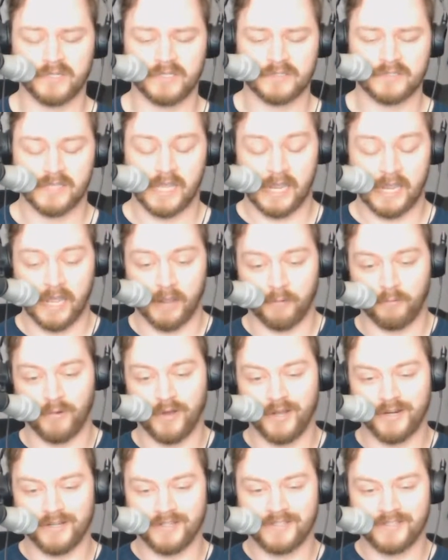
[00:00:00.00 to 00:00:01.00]
And it's like, I
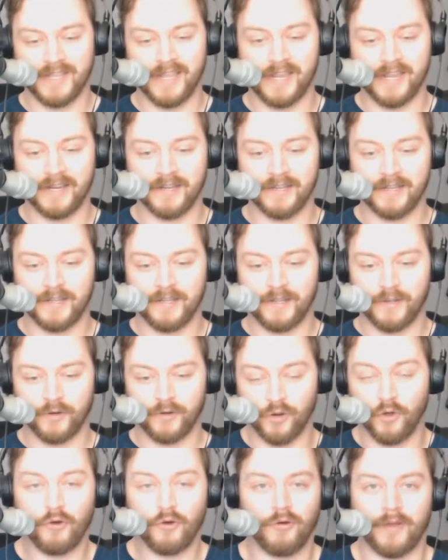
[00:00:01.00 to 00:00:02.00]
want to say,
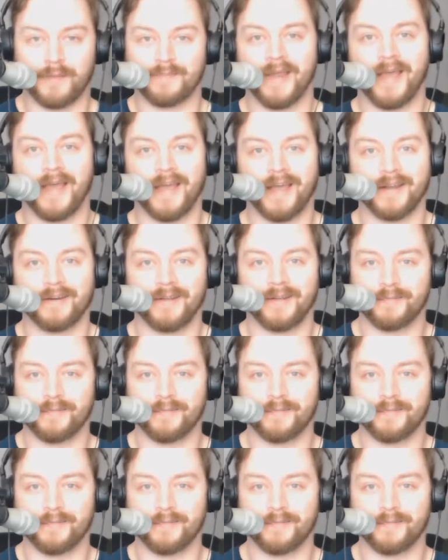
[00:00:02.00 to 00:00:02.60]
no, I'm not.